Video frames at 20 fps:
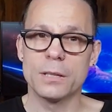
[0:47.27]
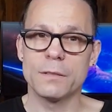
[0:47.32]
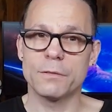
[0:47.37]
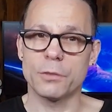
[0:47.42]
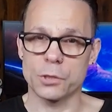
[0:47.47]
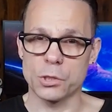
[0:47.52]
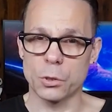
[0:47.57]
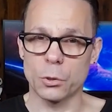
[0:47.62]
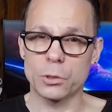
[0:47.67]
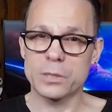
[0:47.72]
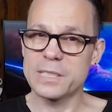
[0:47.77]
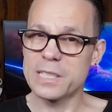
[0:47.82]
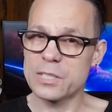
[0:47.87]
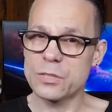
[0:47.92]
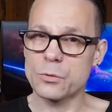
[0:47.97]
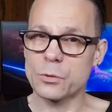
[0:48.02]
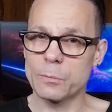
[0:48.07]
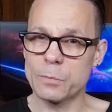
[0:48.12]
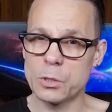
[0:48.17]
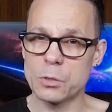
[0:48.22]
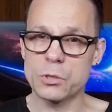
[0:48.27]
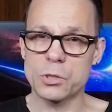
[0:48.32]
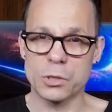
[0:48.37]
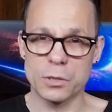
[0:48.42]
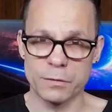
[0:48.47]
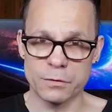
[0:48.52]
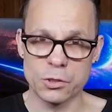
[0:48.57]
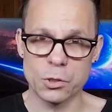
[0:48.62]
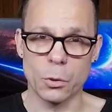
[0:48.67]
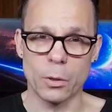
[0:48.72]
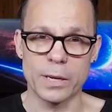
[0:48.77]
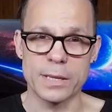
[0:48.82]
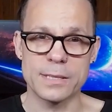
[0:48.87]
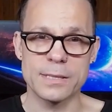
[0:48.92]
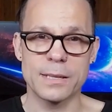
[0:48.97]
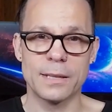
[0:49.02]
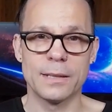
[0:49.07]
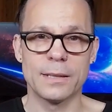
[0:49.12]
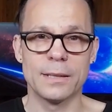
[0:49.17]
for your distribution of choice.